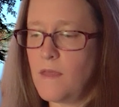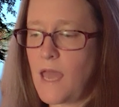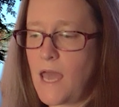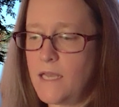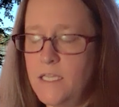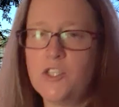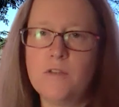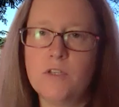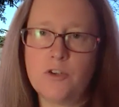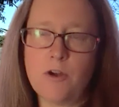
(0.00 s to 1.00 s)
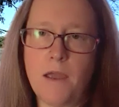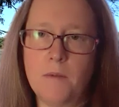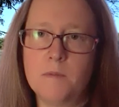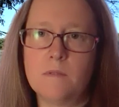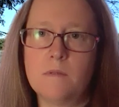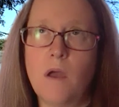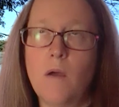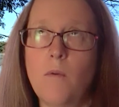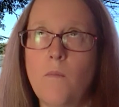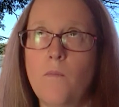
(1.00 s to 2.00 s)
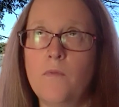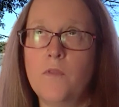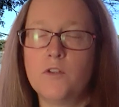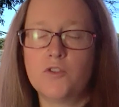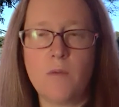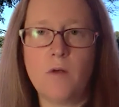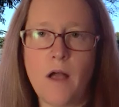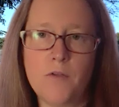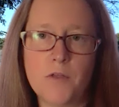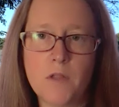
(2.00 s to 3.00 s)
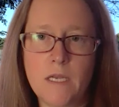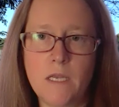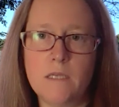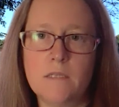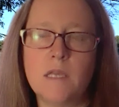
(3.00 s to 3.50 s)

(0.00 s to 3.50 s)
At each of the tribes, the tribal health clinics